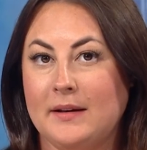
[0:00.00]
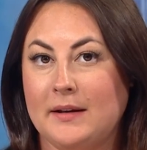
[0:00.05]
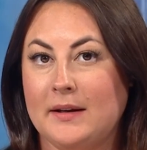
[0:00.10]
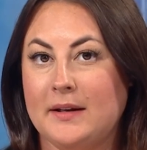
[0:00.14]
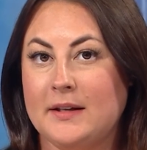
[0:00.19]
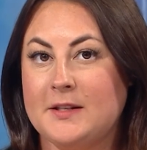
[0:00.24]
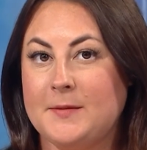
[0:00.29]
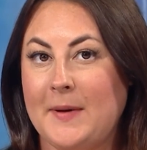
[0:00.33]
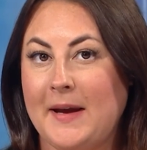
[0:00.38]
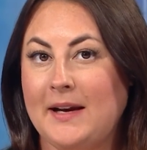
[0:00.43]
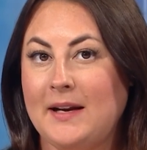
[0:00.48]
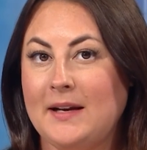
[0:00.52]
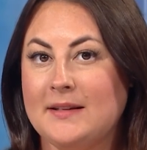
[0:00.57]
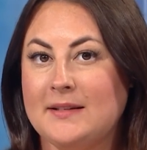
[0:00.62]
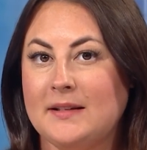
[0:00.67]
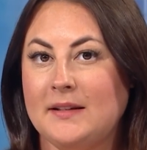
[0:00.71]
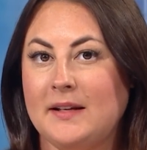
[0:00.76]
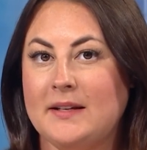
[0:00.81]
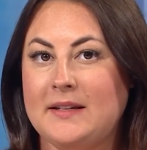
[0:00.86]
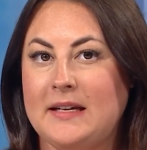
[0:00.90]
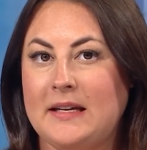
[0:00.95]
Hispanics
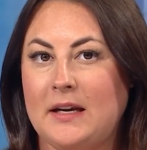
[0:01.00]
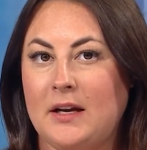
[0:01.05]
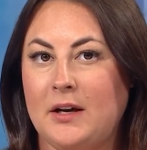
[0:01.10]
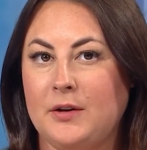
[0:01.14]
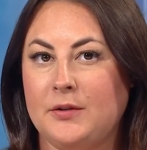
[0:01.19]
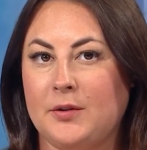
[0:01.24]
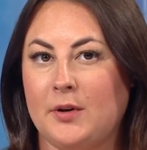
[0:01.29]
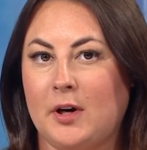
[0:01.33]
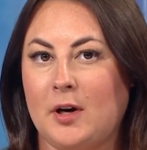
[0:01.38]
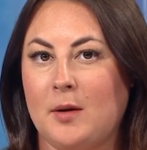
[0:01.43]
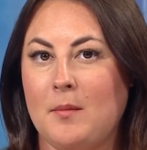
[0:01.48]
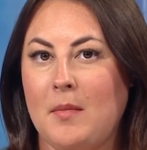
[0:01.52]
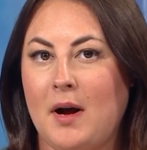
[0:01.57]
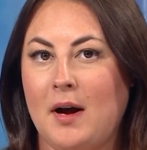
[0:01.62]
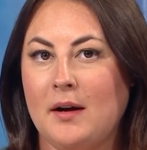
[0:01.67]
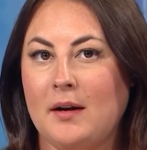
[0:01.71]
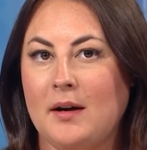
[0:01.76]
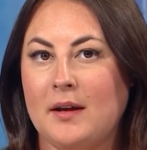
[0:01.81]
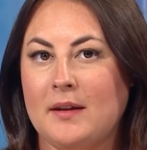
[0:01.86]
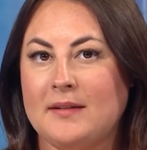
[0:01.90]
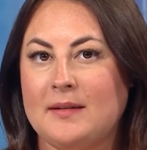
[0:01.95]
and Latinos are
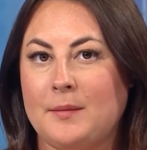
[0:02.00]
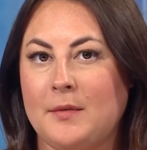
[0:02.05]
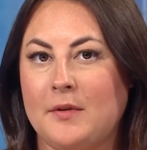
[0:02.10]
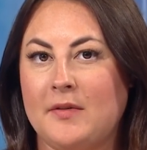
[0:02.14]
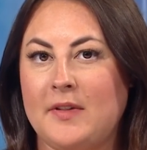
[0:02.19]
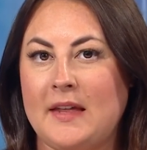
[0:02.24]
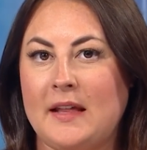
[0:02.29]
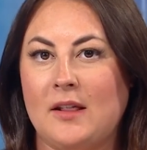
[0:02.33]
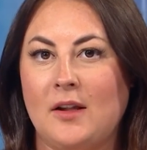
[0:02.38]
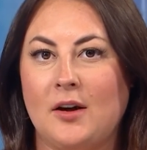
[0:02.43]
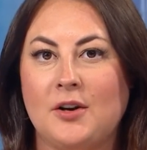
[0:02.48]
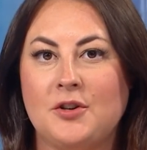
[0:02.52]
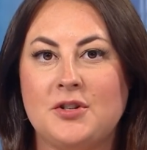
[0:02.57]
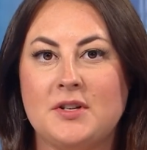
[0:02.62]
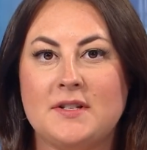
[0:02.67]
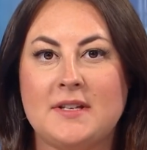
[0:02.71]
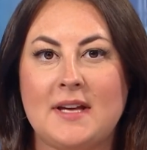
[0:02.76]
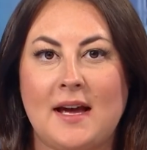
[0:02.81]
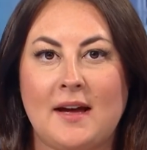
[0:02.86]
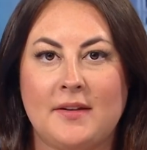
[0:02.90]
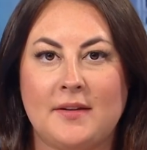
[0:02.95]
among some of the
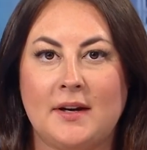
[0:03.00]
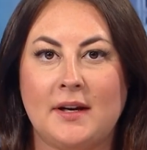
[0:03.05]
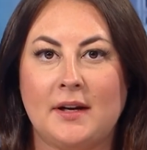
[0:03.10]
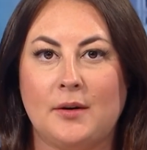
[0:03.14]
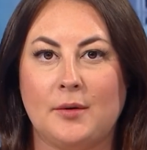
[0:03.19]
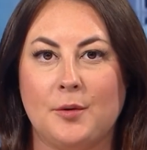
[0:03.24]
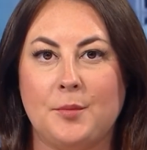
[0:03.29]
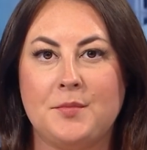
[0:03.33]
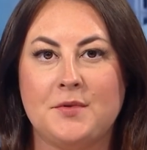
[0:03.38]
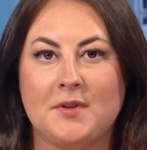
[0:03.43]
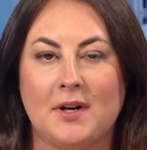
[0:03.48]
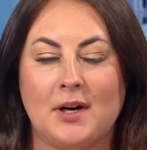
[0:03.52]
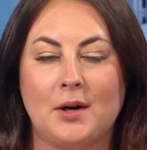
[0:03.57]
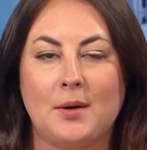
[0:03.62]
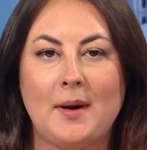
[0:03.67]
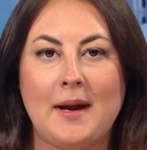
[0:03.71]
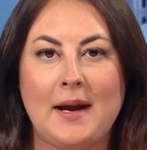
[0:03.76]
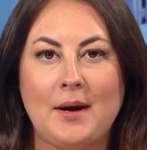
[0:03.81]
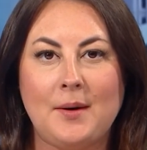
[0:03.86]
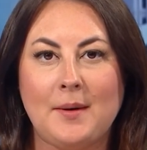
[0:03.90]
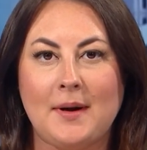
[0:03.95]
largest ethnic groups in our
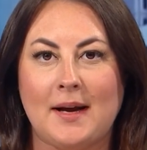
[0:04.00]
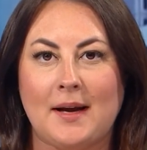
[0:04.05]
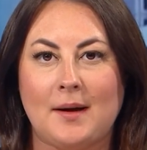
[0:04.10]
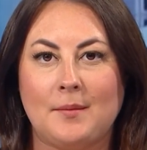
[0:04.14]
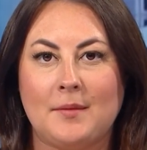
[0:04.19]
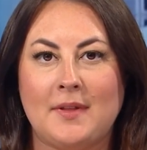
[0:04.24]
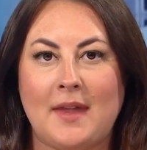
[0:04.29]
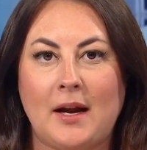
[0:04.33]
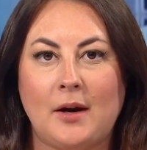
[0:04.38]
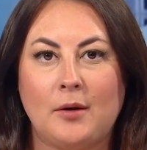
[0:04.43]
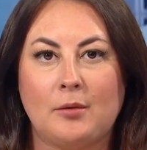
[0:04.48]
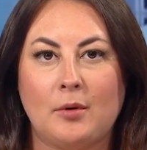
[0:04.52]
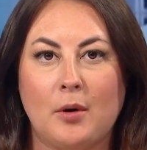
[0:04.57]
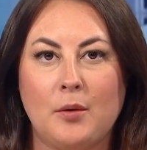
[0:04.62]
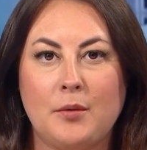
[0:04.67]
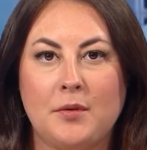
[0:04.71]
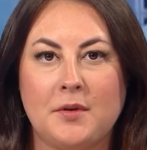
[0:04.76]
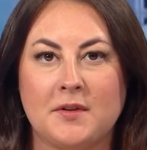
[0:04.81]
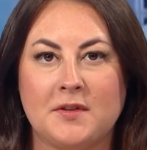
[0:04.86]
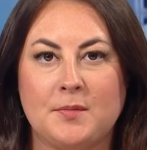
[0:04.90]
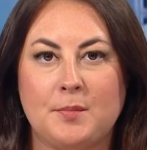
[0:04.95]
area, and that
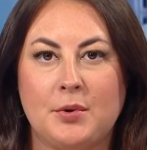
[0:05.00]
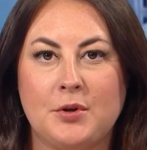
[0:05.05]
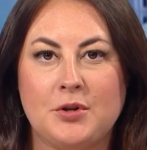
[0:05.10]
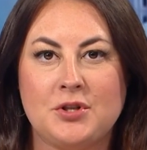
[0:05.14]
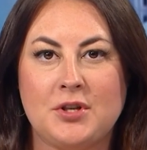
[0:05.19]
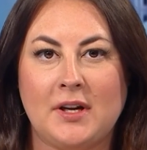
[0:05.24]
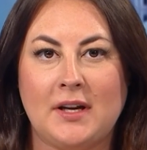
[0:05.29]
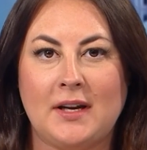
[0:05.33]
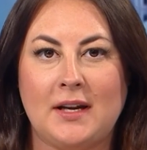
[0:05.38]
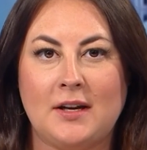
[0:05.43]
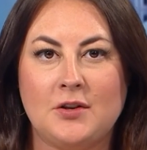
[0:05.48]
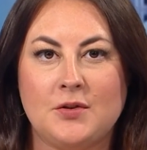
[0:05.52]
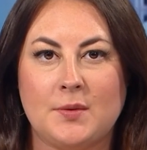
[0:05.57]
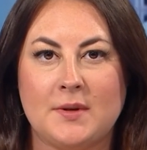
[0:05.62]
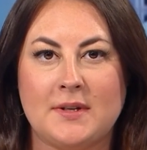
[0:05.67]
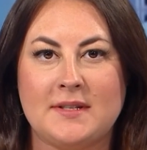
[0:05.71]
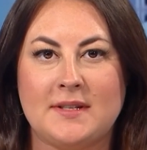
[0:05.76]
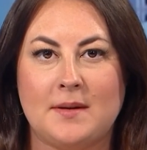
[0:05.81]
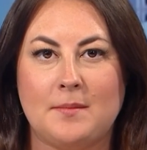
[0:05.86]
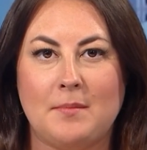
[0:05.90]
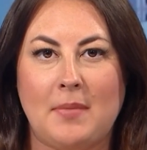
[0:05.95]
growth is pushing an
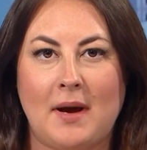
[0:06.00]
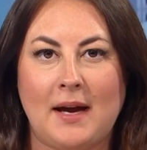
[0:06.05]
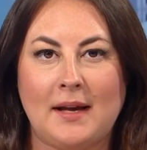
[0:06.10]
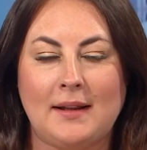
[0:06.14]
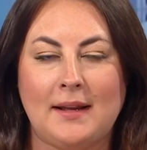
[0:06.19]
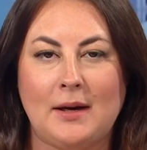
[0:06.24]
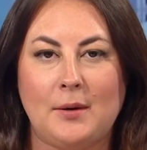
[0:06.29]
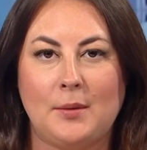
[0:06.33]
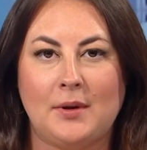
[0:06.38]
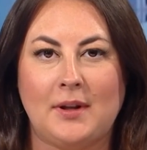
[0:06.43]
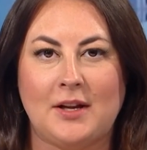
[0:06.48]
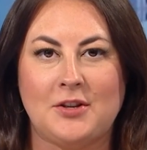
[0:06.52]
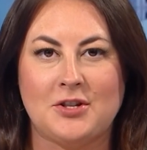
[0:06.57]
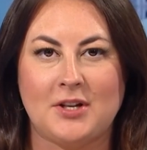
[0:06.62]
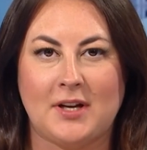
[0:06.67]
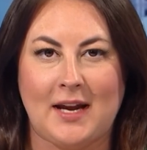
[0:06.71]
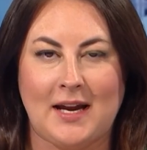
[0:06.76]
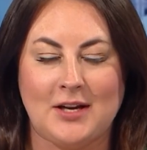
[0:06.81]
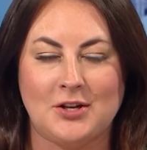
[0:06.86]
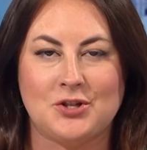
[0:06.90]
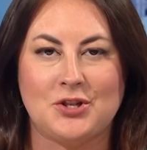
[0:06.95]
interest in bilingual
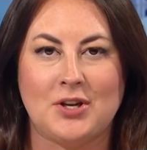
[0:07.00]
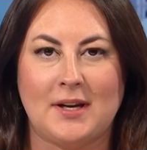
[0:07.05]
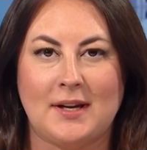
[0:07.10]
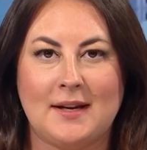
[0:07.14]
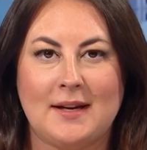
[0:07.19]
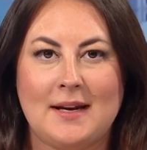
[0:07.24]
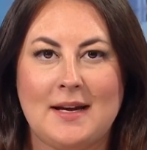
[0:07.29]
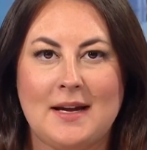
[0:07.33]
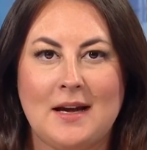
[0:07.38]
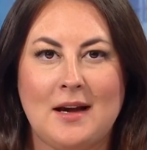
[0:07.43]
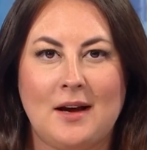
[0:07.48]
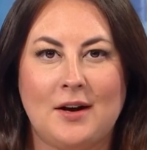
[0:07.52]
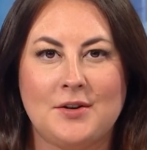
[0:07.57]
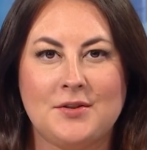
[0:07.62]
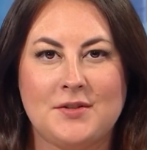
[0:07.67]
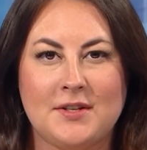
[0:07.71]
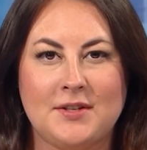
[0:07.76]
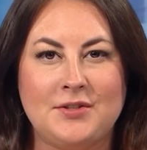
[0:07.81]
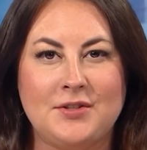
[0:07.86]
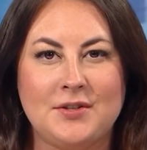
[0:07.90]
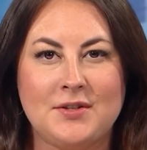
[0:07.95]
education. Our
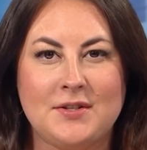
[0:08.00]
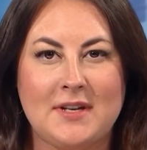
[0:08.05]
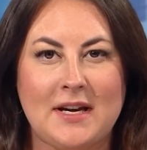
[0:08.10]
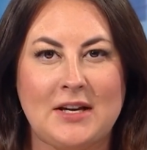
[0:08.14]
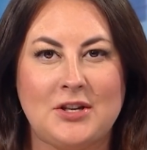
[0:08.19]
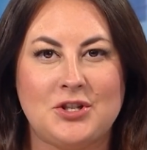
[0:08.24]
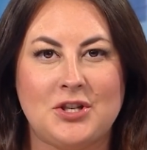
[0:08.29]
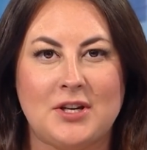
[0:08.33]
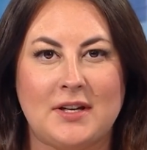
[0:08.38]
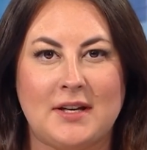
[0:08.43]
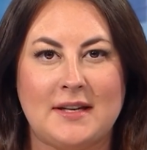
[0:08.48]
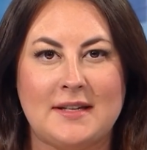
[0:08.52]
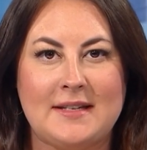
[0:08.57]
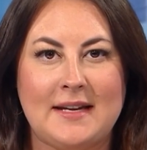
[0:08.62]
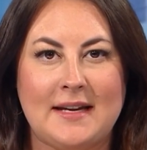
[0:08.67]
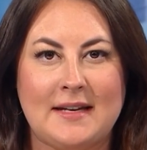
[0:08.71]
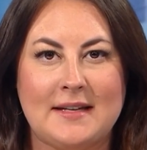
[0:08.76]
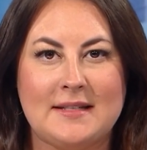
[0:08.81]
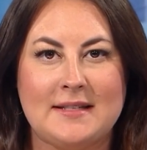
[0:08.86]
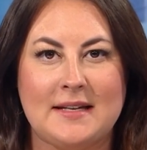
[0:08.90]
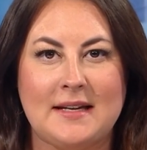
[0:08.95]
sister station in
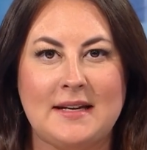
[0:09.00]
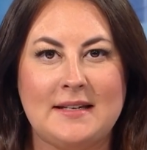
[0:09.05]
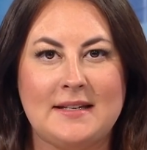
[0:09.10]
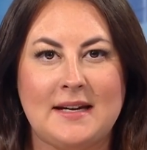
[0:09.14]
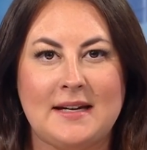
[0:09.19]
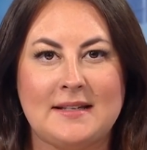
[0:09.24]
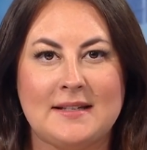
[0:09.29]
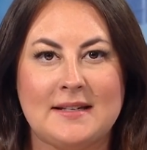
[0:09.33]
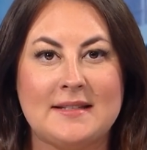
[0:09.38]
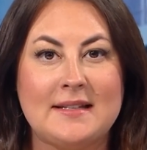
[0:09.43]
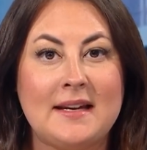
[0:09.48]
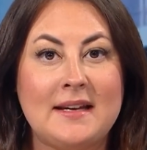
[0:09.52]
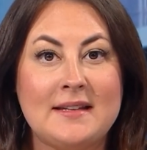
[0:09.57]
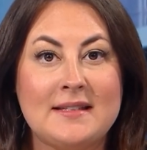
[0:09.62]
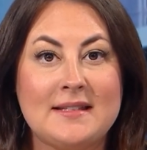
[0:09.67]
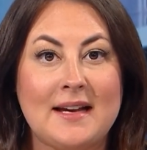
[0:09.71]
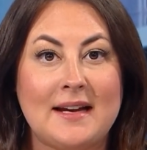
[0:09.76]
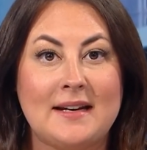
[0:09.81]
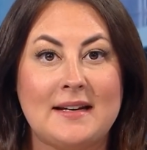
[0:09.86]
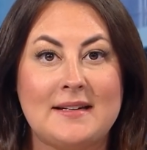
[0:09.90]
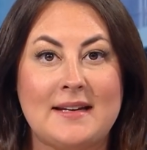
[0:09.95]
Tennessee takes us
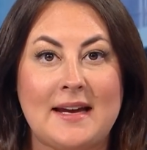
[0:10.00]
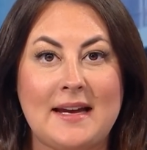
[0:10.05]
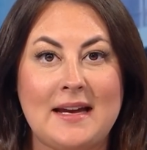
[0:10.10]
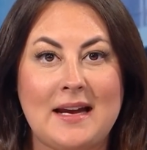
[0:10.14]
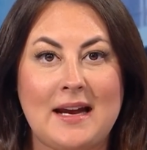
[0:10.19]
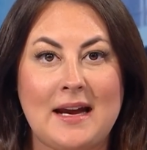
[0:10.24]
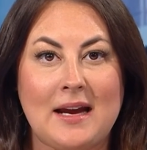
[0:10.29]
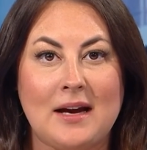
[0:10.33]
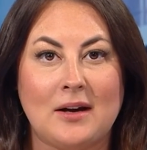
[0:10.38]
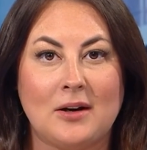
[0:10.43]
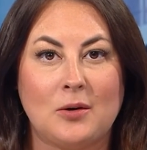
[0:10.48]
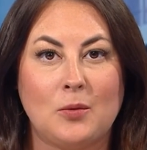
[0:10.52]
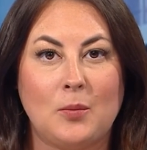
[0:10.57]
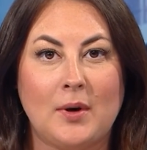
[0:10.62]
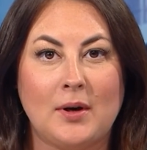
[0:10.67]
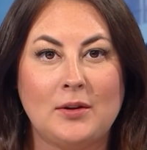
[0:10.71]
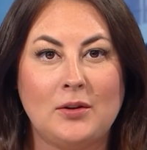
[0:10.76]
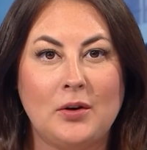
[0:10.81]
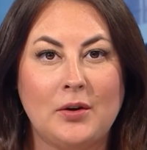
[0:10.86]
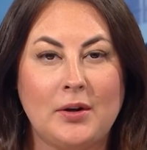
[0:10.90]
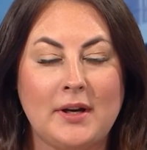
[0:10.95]
inside a daycare
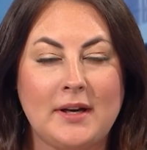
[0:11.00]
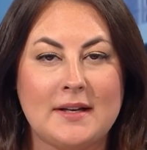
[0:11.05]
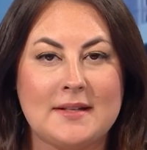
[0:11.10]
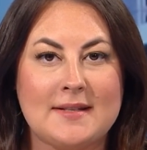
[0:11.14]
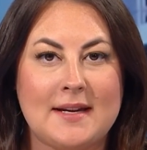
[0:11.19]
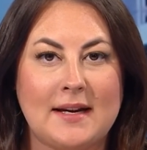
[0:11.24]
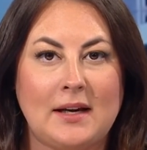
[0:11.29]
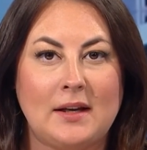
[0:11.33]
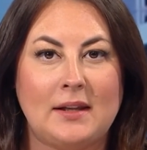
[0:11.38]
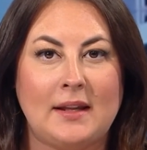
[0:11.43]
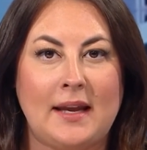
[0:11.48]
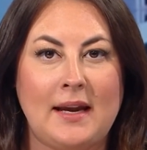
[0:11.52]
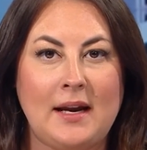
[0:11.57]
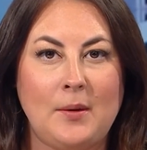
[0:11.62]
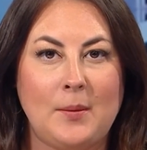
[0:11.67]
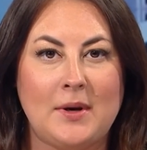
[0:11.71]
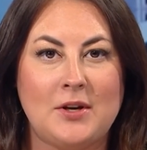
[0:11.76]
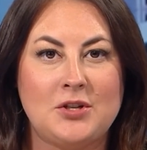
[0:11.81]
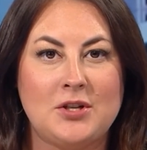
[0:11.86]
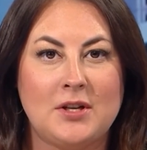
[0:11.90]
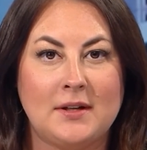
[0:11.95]
where learning a second
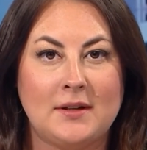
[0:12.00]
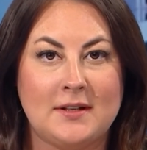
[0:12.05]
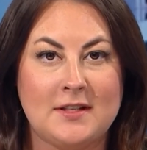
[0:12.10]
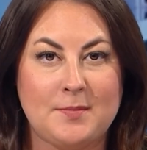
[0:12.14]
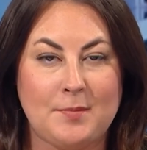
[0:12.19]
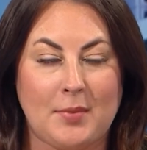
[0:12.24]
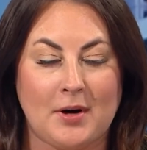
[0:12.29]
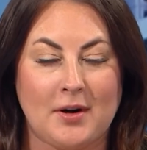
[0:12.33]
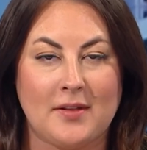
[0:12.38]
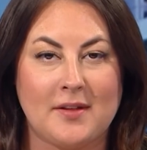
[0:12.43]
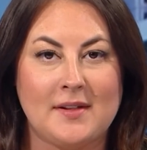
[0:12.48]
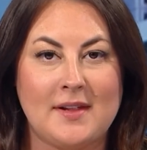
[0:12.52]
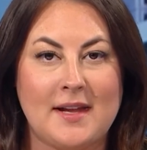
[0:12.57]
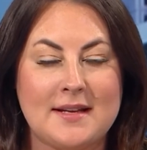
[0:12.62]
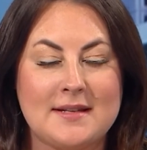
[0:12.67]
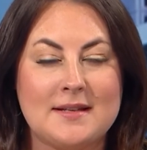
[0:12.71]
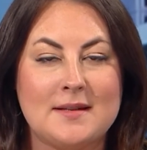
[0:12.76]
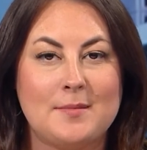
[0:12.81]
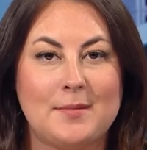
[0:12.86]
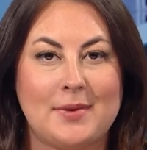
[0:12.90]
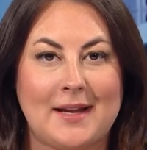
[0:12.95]
language is part of the
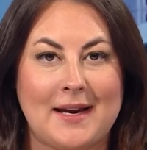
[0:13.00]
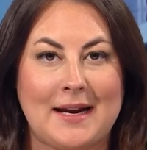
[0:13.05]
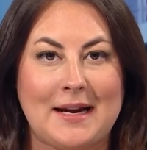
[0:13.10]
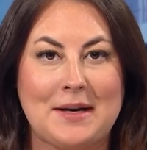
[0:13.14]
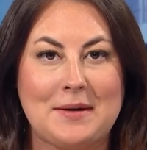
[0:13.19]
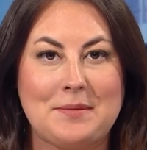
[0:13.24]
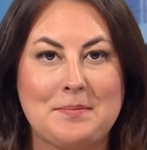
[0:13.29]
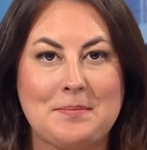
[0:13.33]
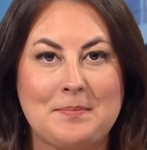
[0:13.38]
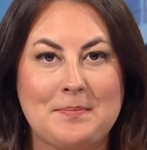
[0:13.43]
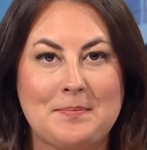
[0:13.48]
lesson plan.